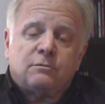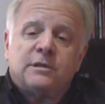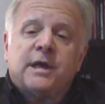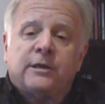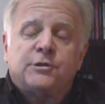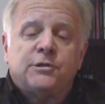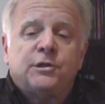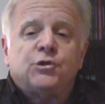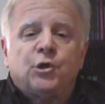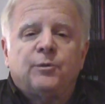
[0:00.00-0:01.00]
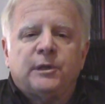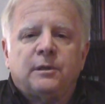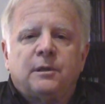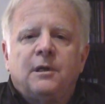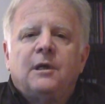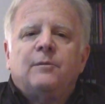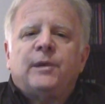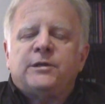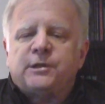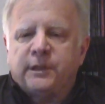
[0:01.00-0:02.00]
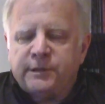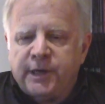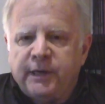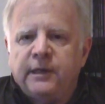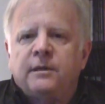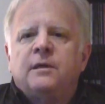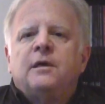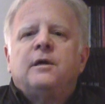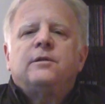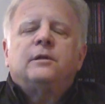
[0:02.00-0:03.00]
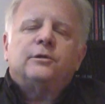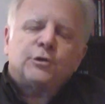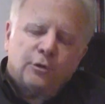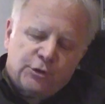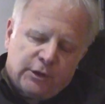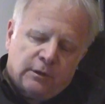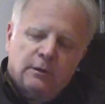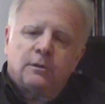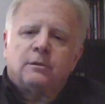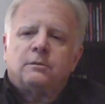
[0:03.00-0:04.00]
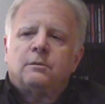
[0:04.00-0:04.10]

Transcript: The text is in German, basically taking the liturgical